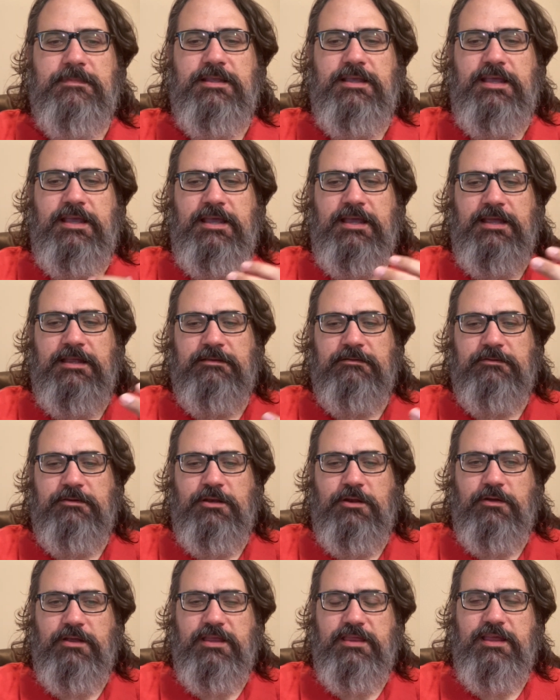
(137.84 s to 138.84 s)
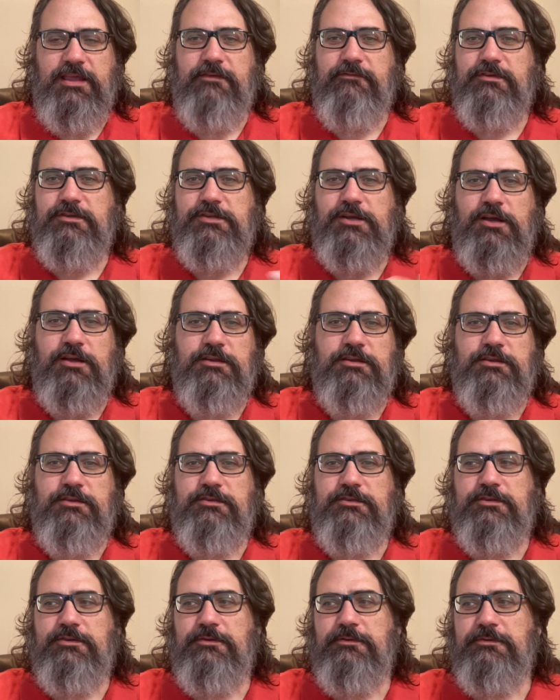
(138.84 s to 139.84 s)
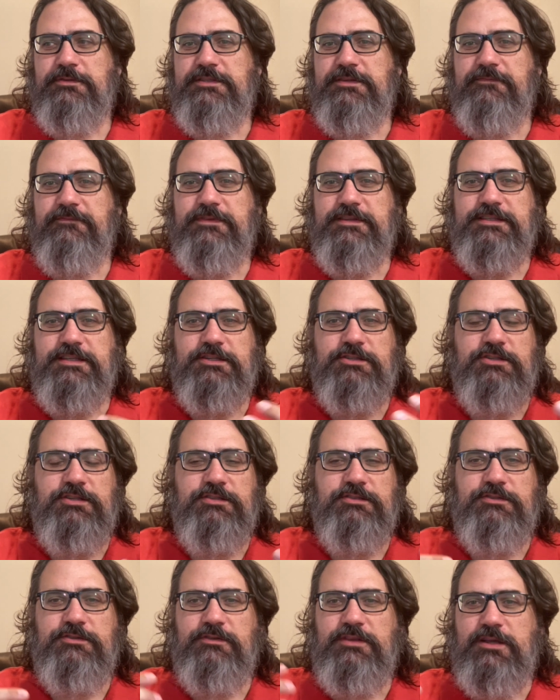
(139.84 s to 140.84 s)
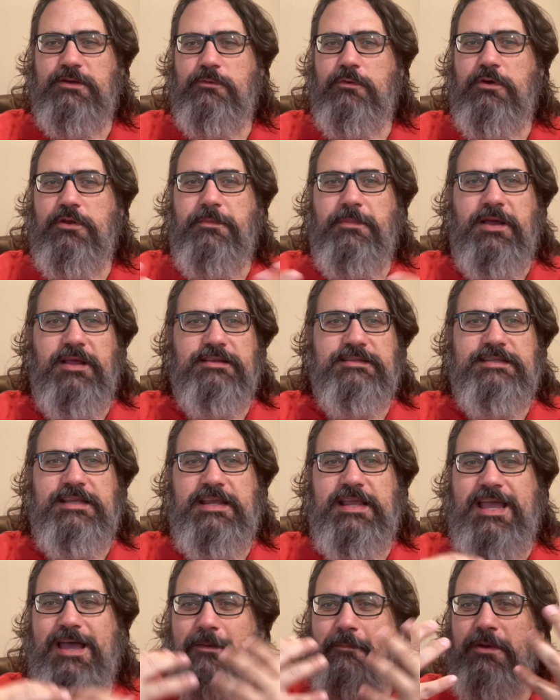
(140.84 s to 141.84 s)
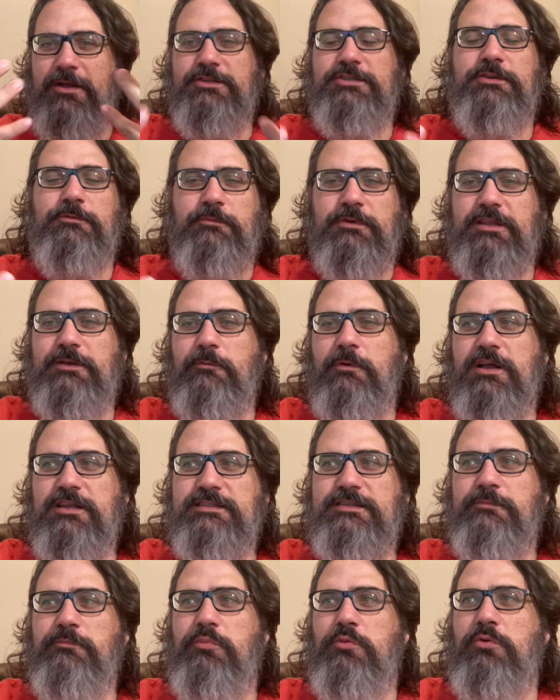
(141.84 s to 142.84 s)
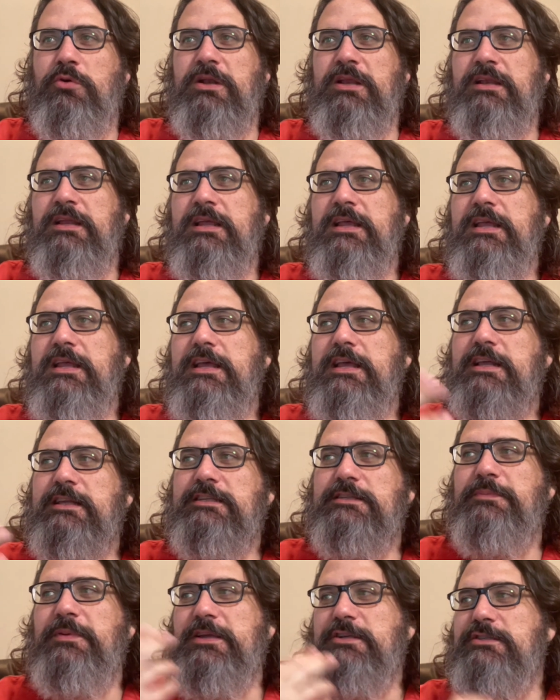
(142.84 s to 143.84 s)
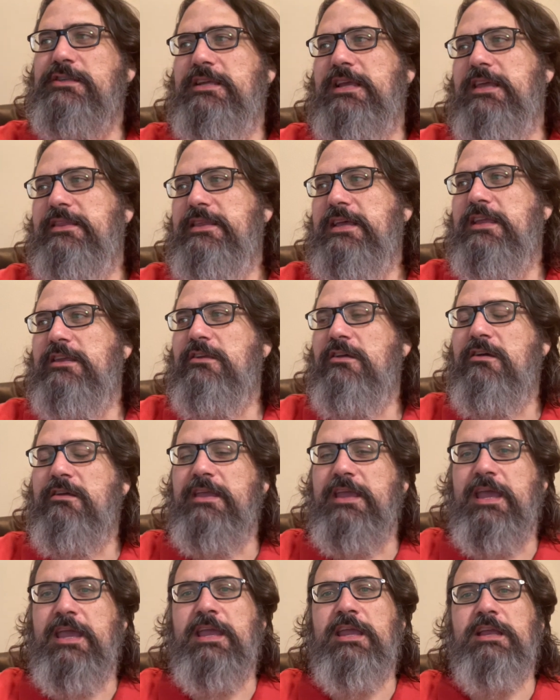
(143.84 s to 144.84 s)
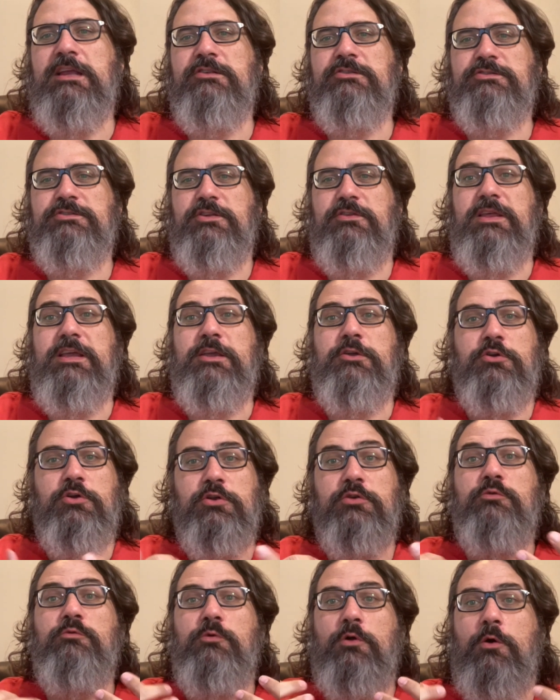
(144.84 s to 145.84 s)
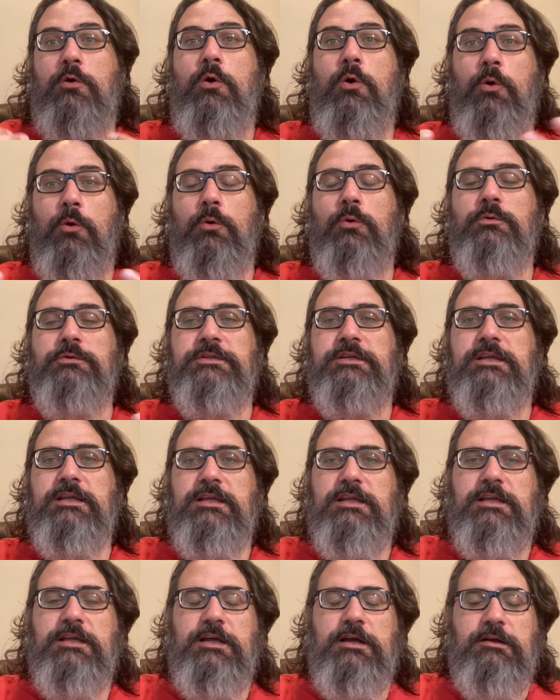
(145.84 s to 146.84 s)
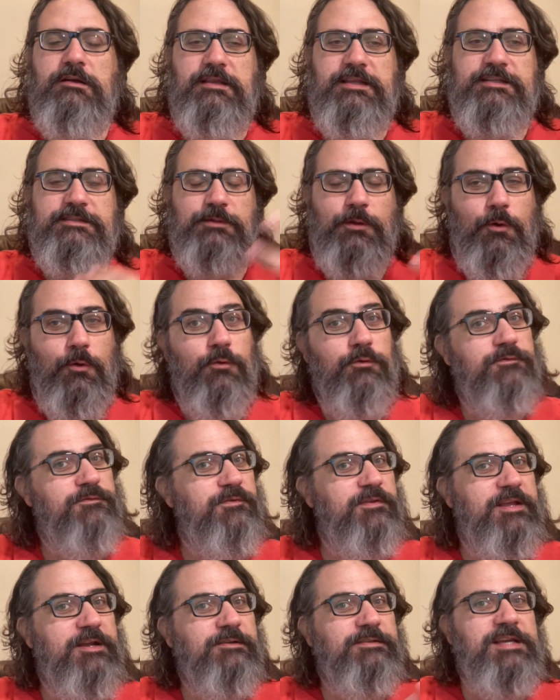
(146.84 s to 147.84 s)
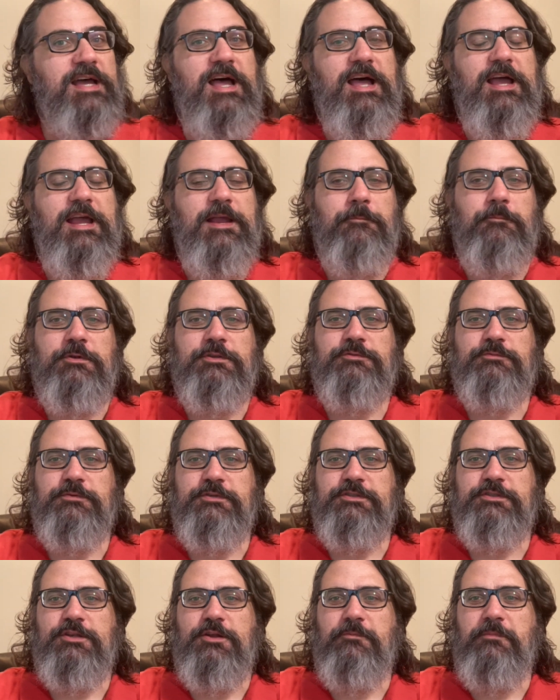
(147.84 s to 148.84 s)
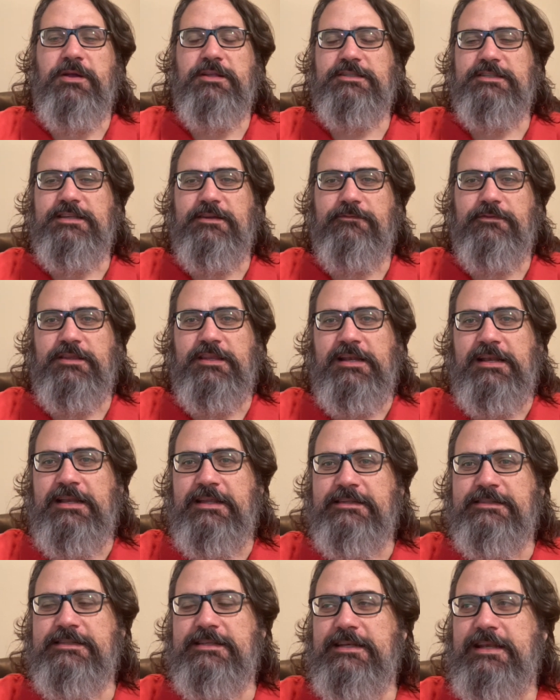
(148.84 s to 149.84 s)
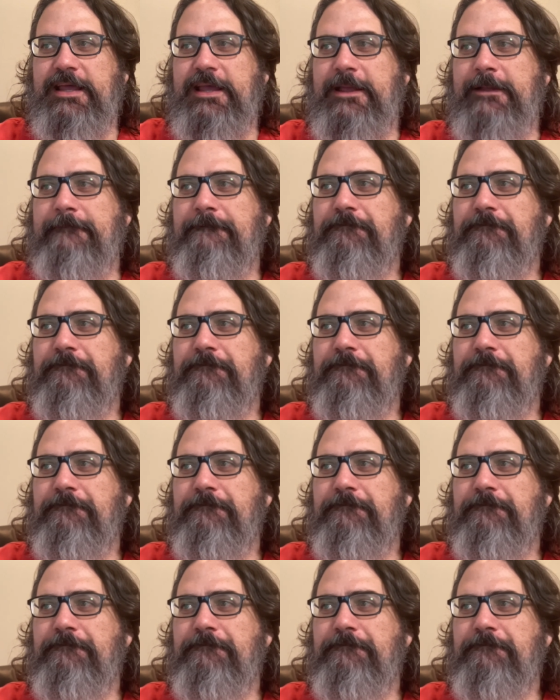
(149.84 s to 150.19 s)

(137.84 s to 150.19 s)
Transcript: And they even talked to some physicians who they quote about saying how much it really was important, especially at that young age, so they could grow old, or at least old for their time, which was much different than it is today.